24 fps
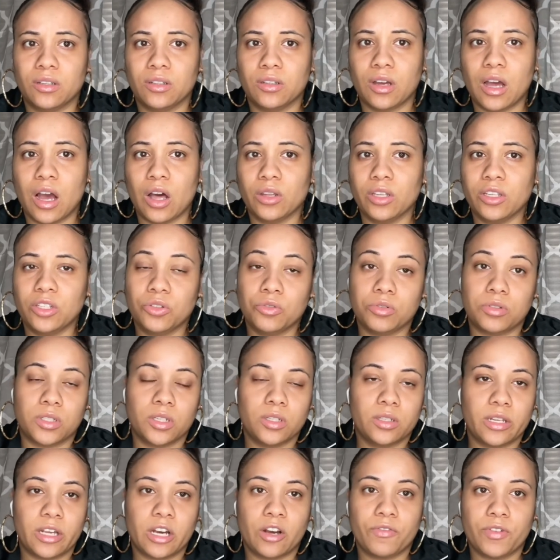only do sit
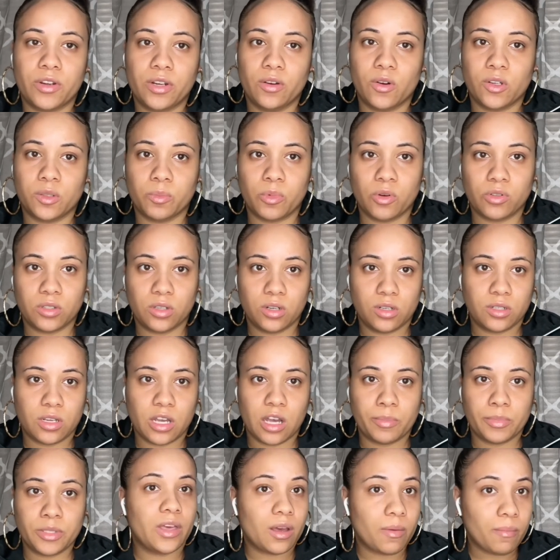down videos most of the time.
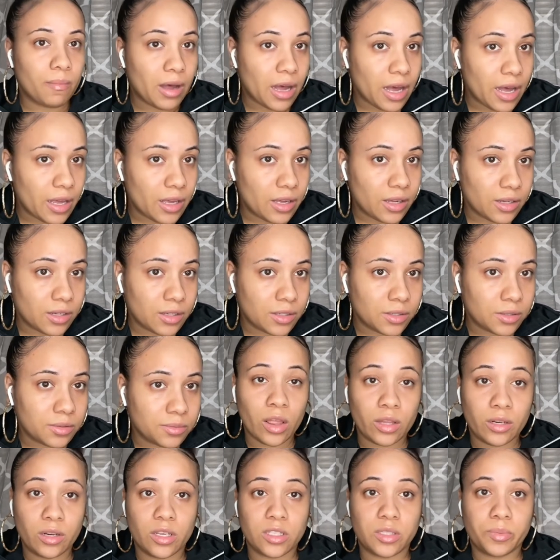I think my
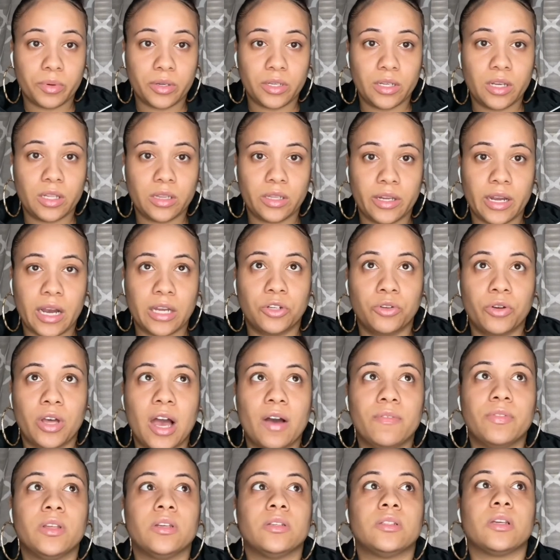quality is pretty clear. I do
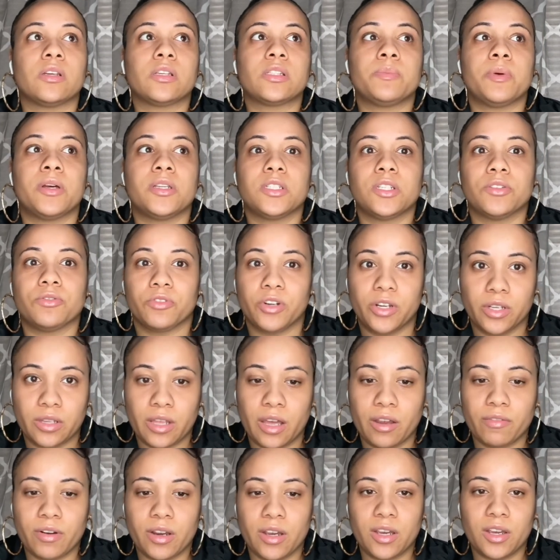have this expensive ring
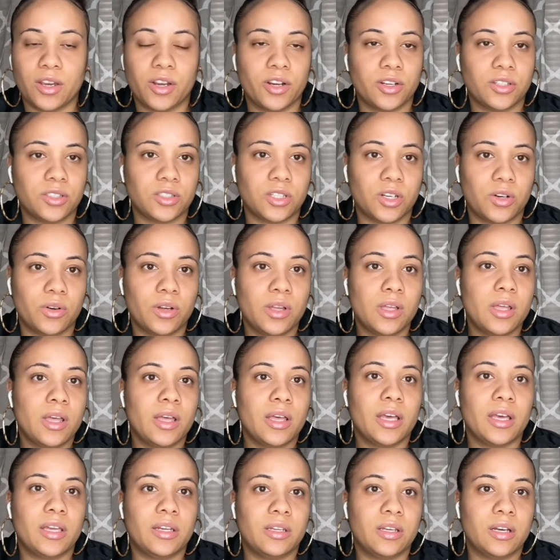light right here, so
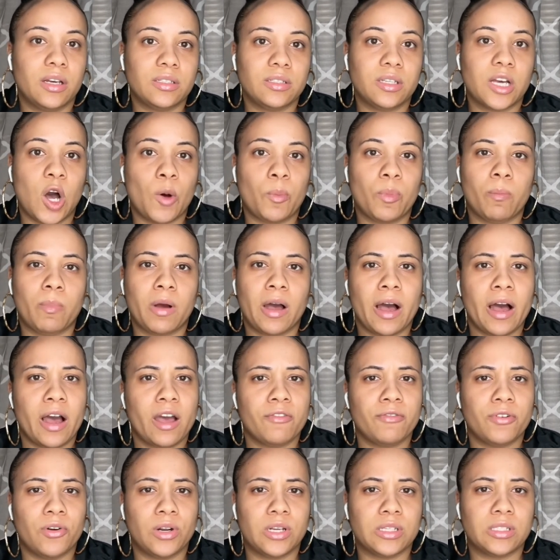it does help. My
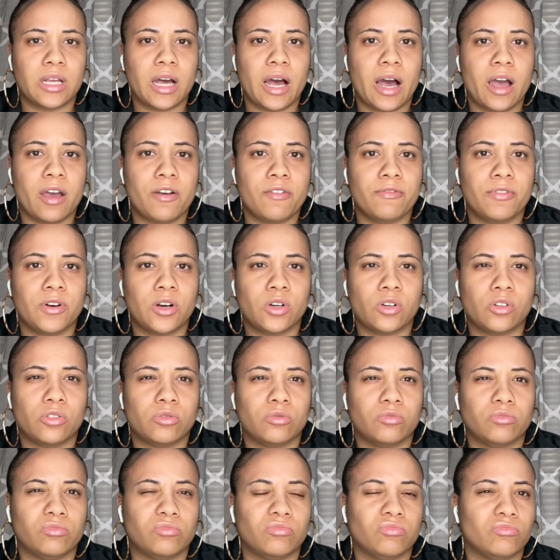iPhone is the
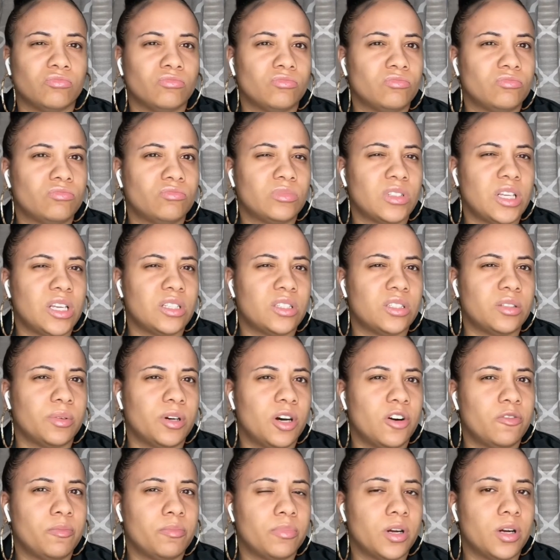iPhone, I think
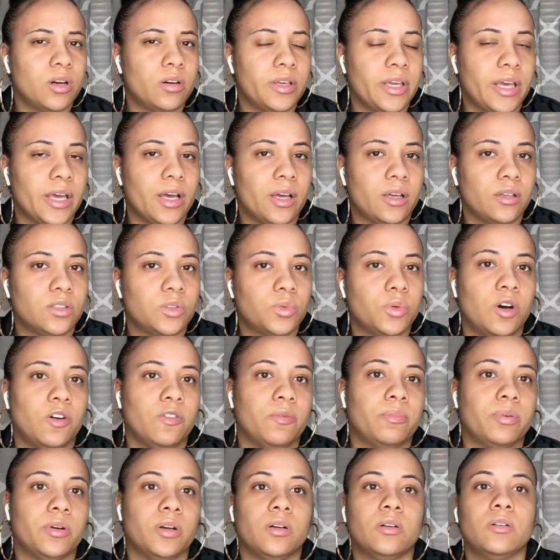12 Pro. Yeah, 12
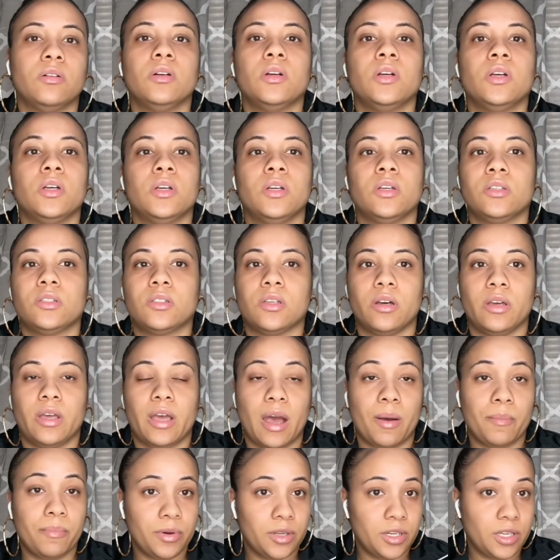Pro. So yeah,
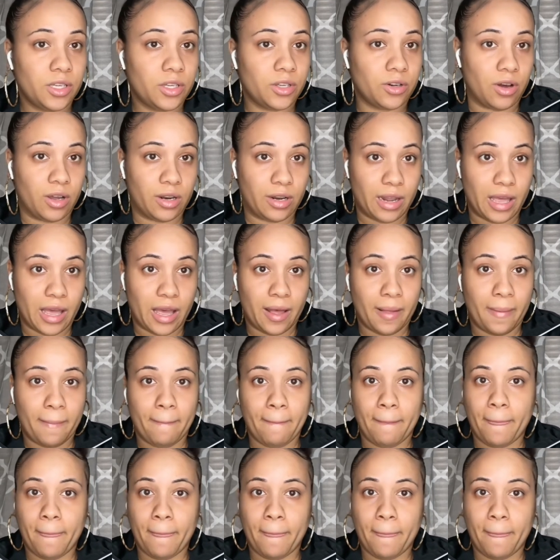I'm pretty good on that.